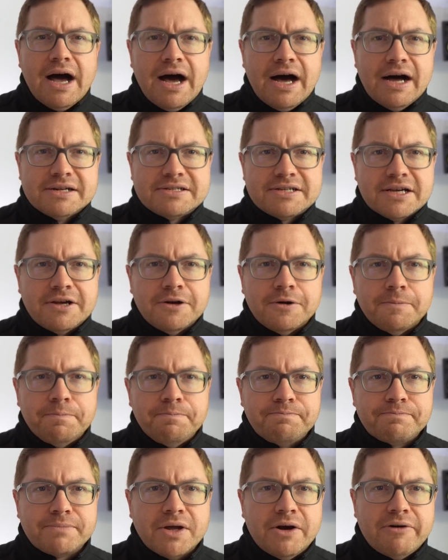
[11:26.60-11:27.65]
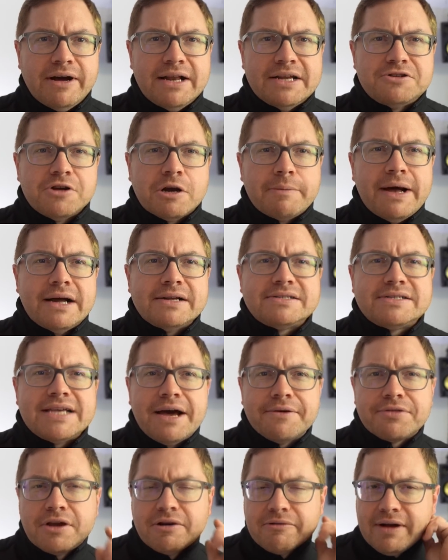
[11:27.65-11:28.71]
article. All right, let's talk about
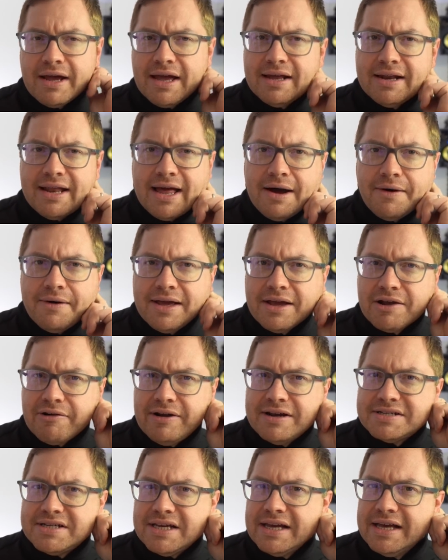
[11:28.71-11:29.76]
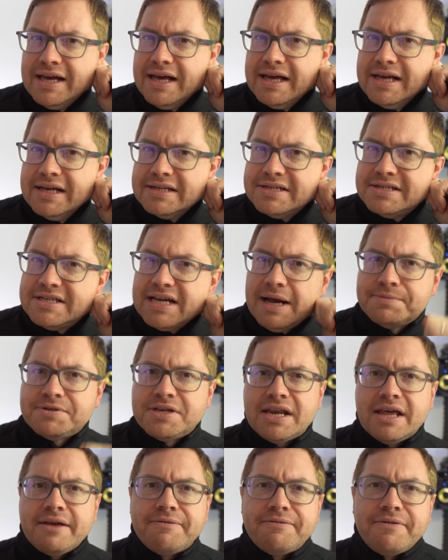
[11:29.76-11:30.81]
South Korea now, increasing
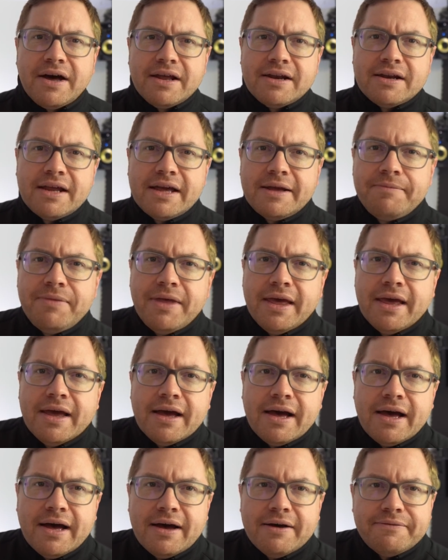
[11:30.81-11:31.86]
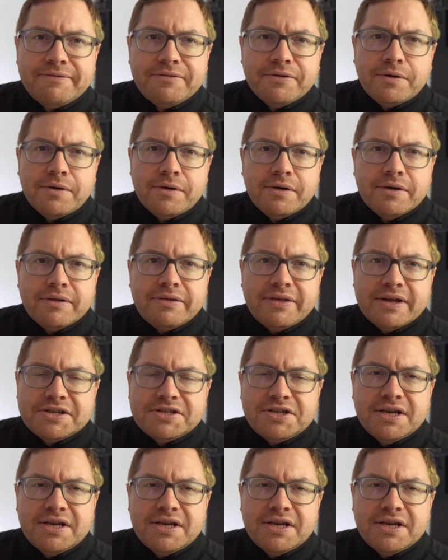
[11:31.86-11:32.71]
subsidy funding for this